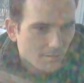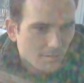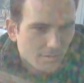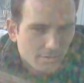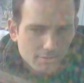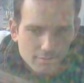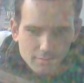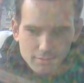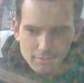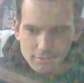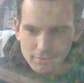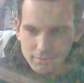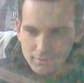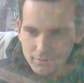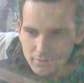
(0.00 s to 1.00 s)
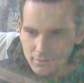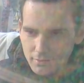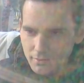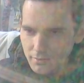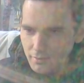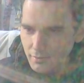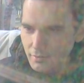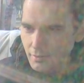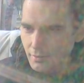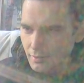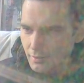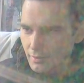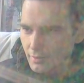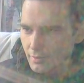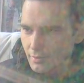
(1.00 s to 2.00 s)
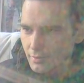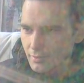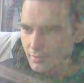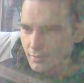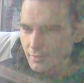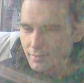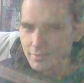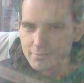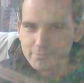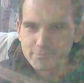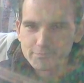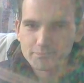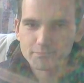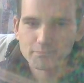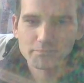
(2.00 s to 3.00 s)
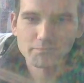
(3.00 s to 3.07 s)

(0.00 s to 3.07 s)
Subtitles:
No one is speaking in this clip.